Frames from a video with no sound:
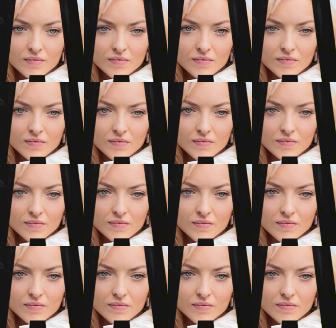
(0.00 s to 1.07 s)

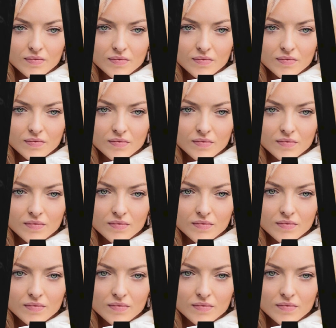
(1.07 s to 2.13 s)

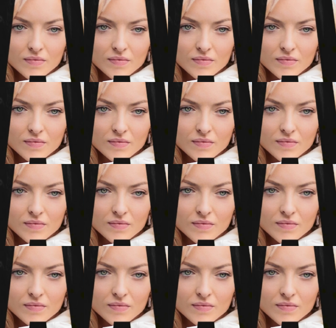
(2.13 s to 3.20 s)

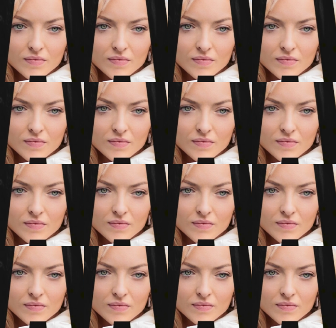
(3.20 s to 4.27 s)

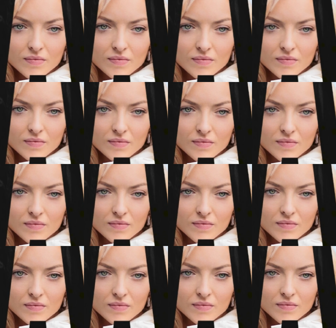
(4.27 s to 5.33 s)

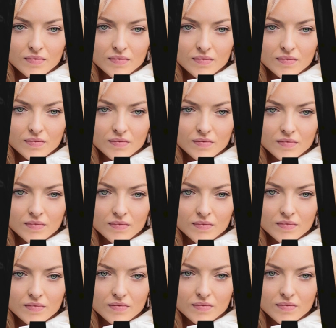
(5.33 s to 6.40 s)

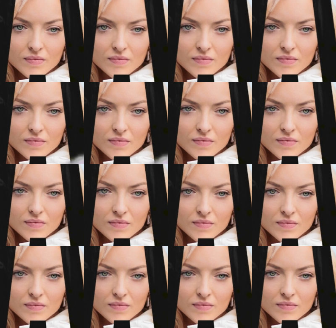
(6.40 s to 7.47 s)

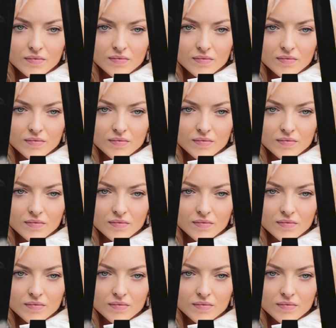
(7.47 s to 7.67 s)
(not speaking)